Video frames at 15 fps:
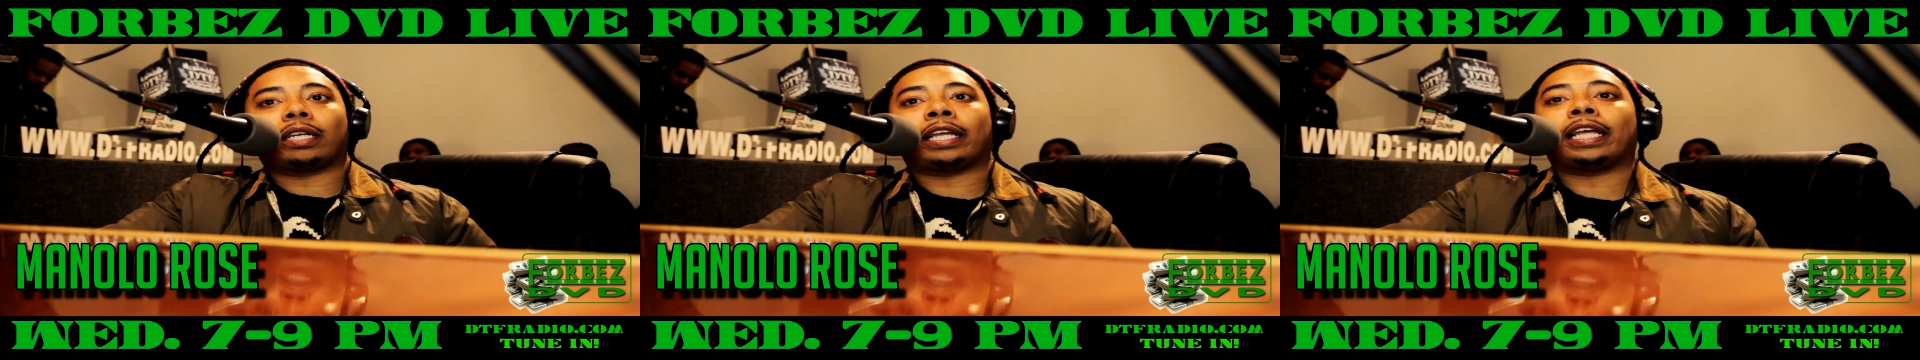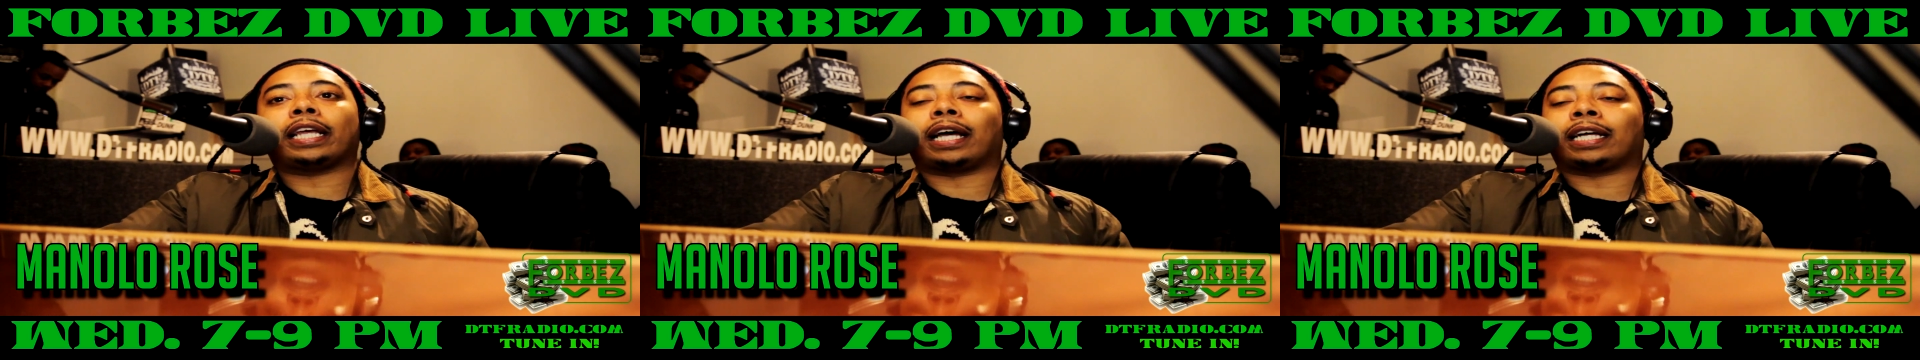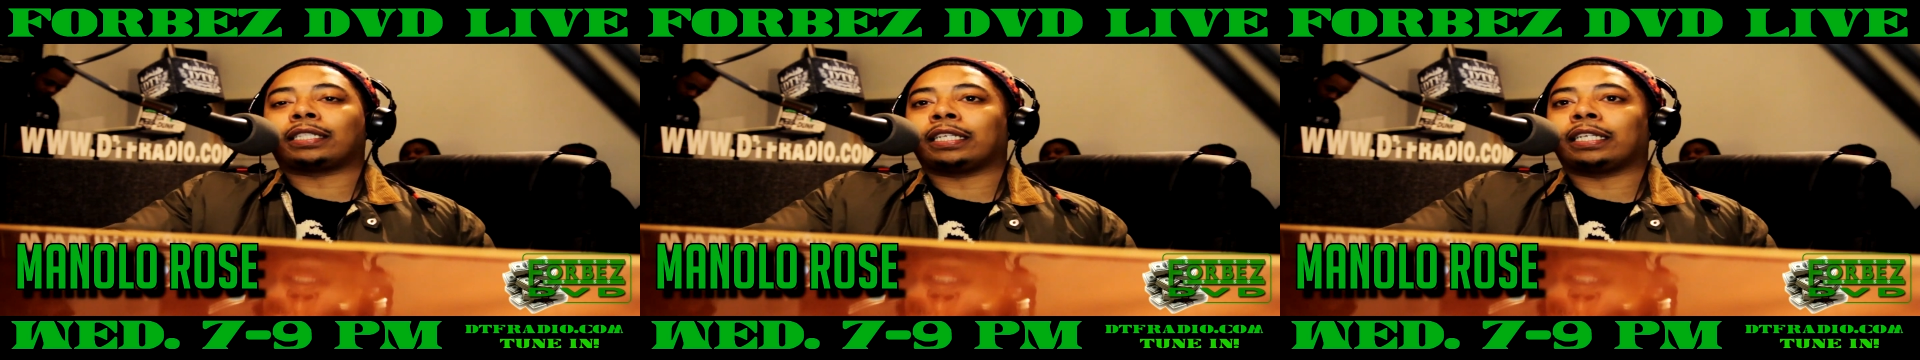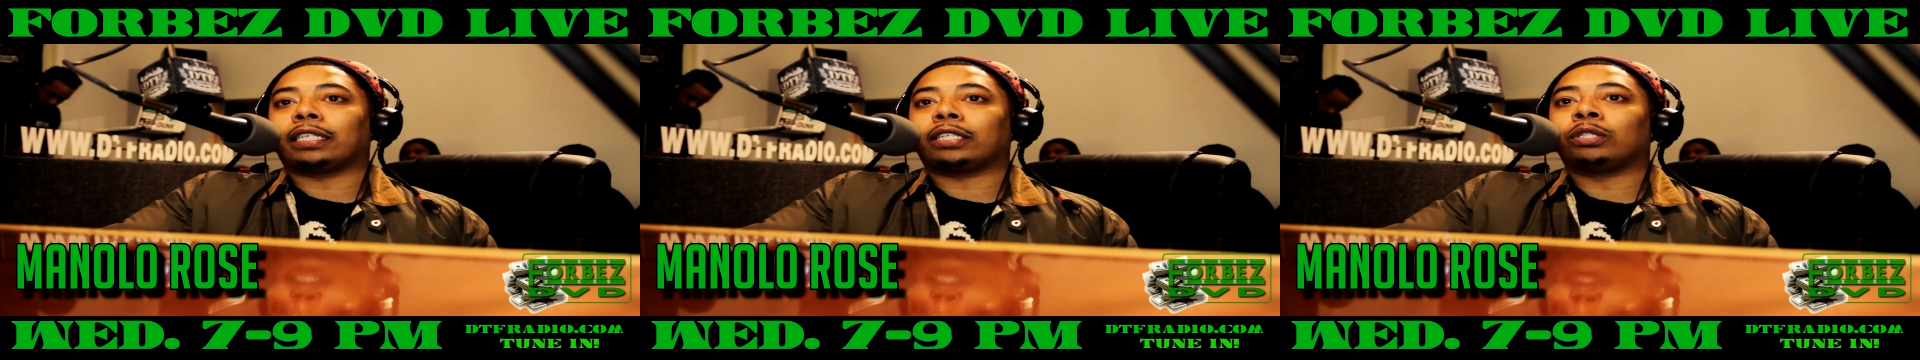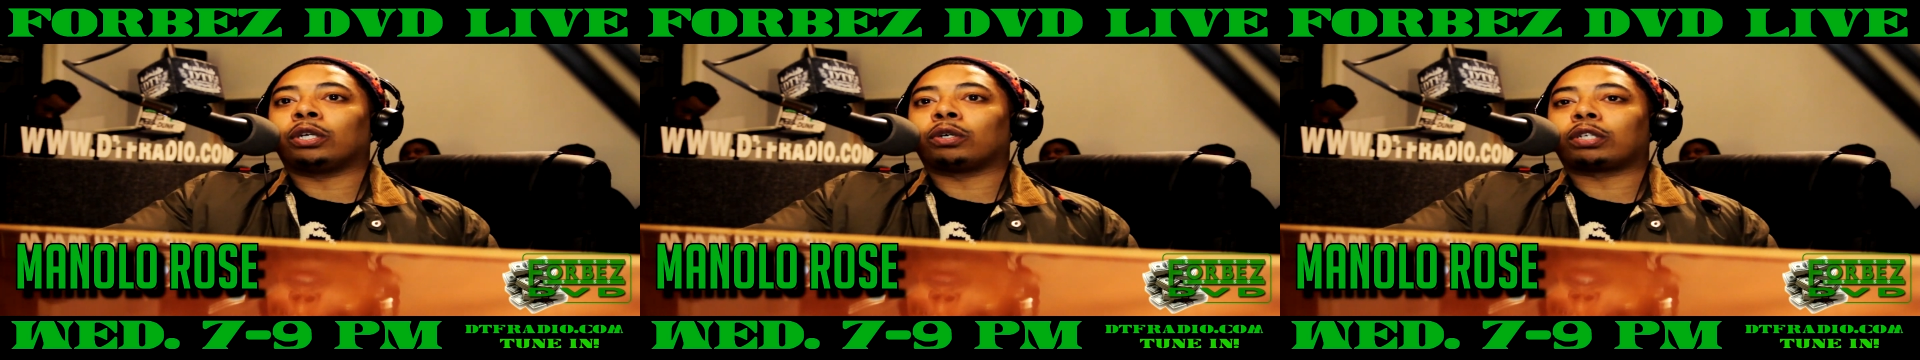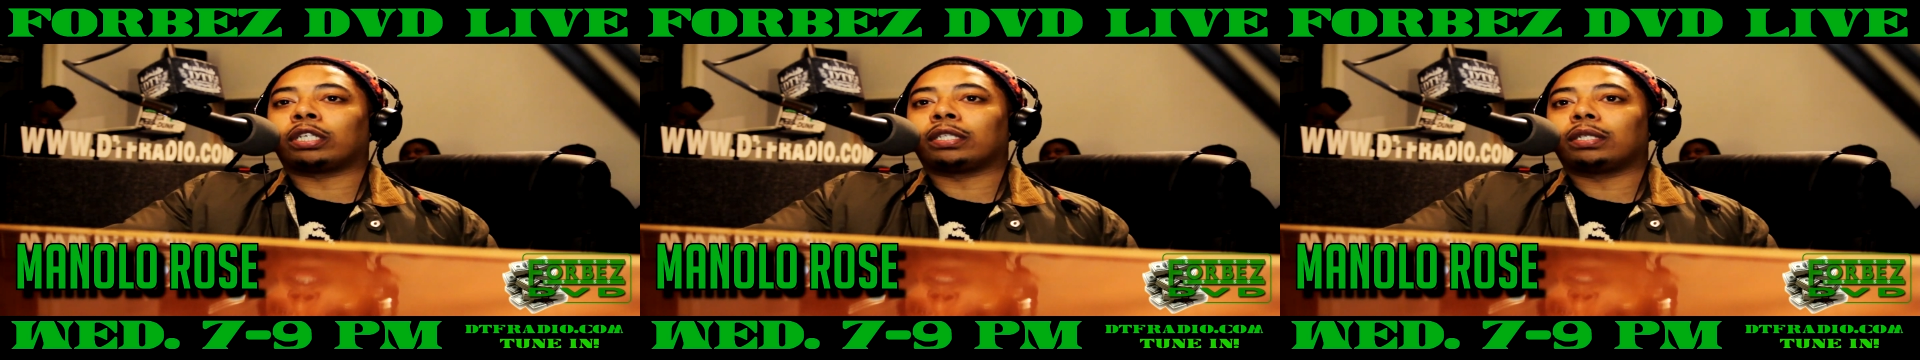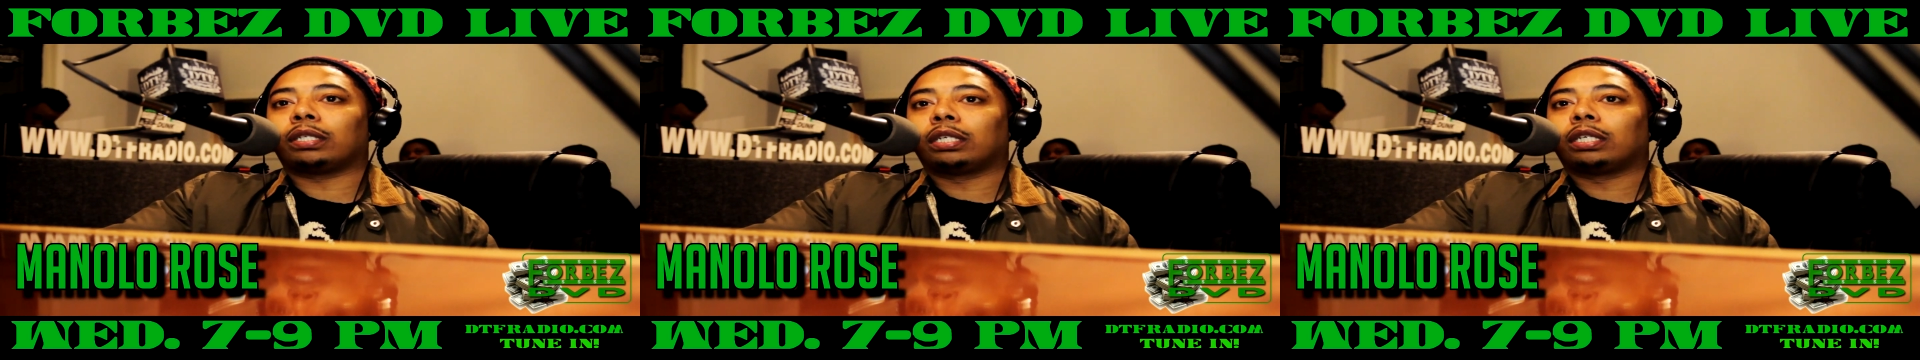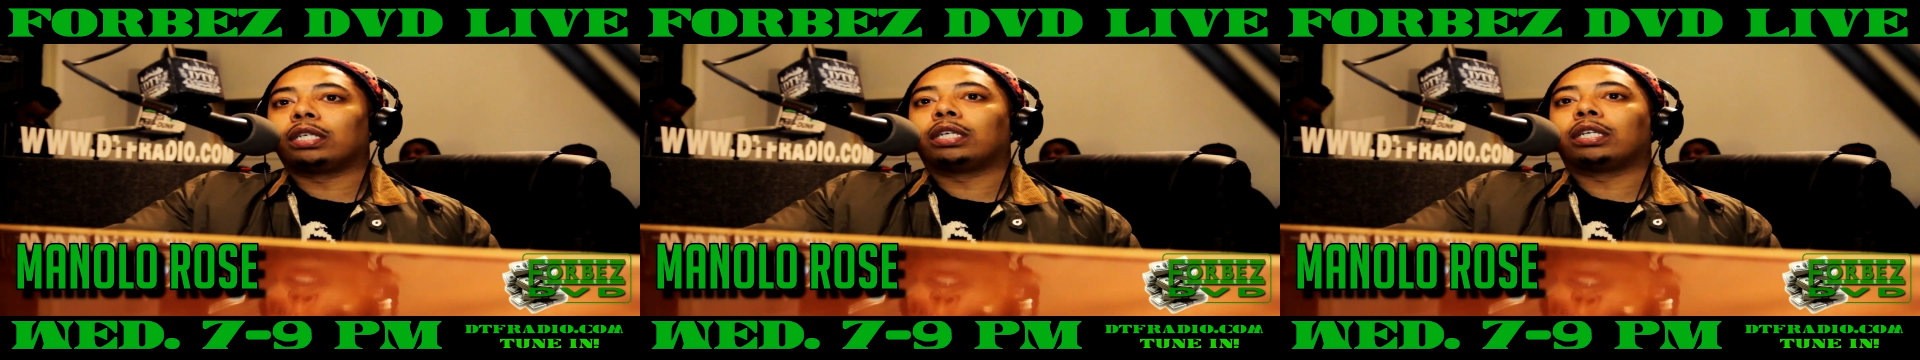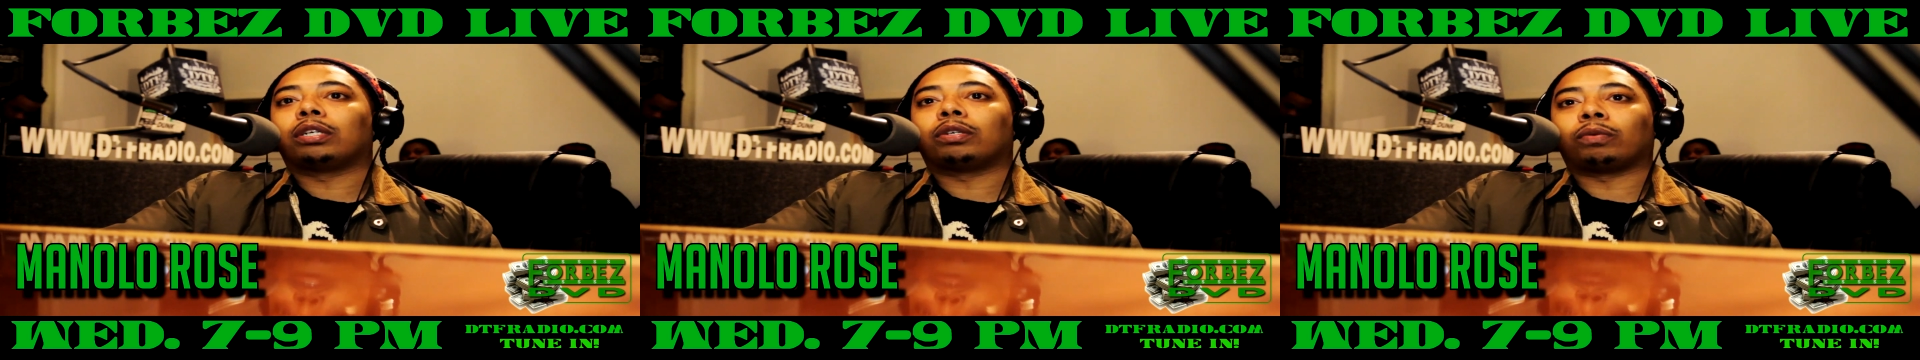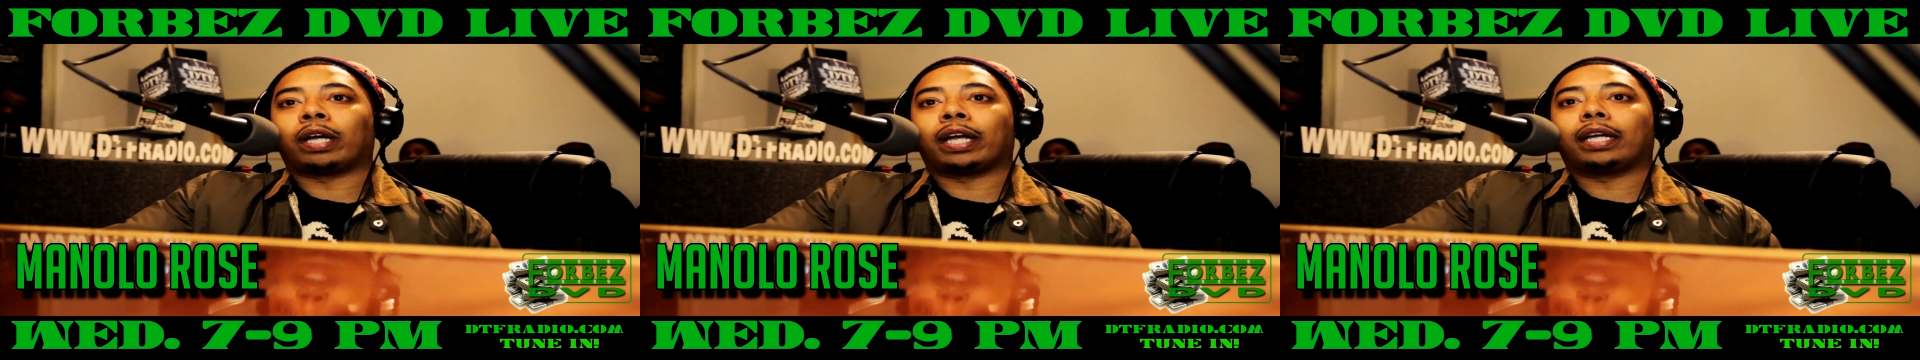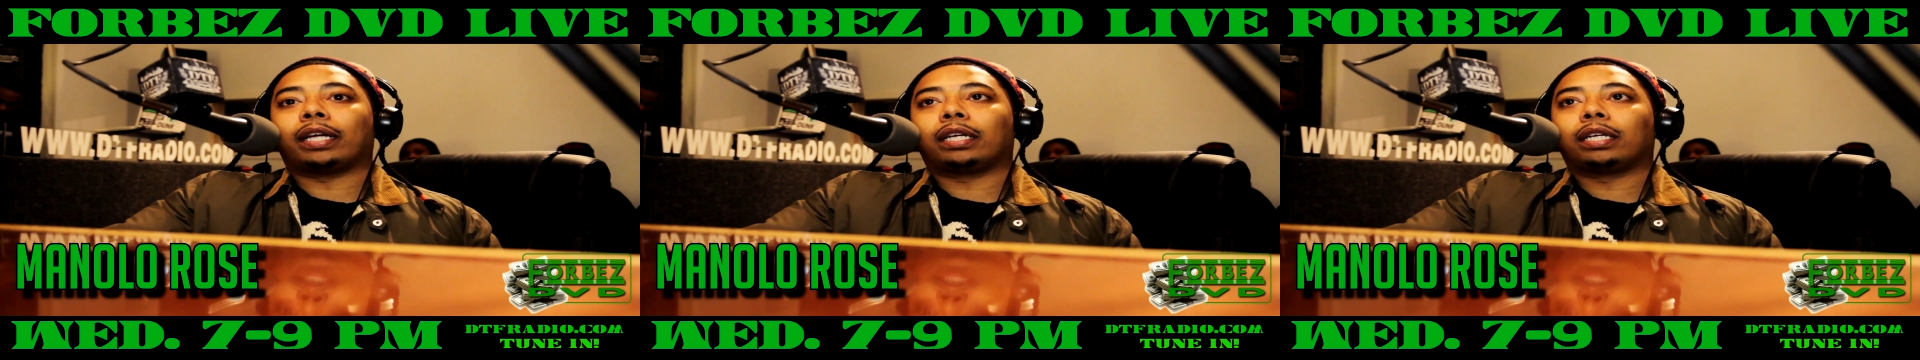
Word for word: Here. I think you know. Not a that piff mix right. up. You